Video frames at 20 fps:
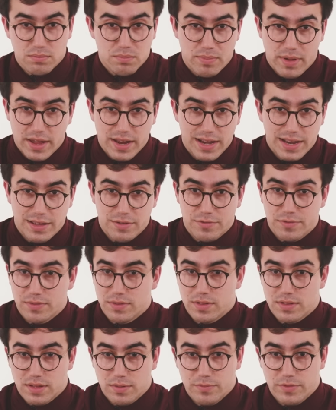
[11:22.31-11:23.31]
bay leaf,
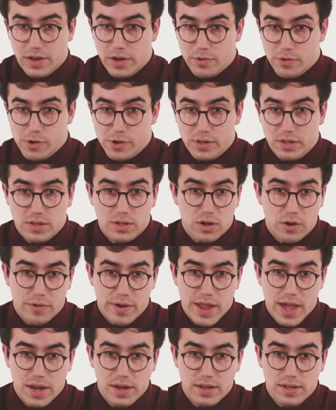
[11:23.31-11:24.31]
sunflower oil,
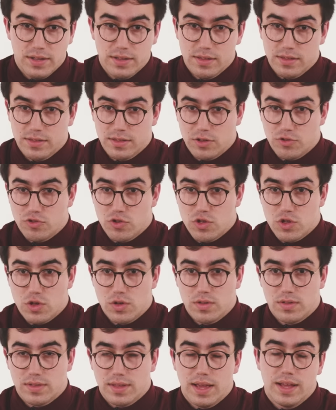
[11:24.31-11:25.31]
coriander, citrus
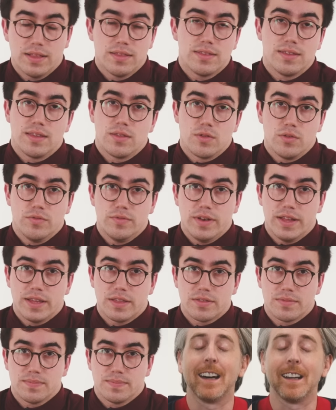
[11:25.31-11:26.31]
juice, and sea salt
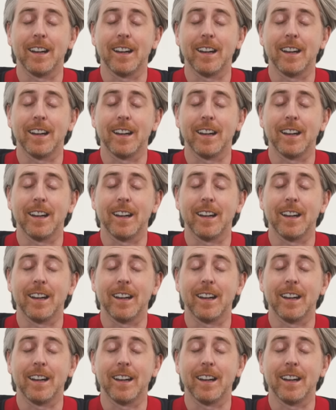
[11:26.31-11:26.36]
flakes.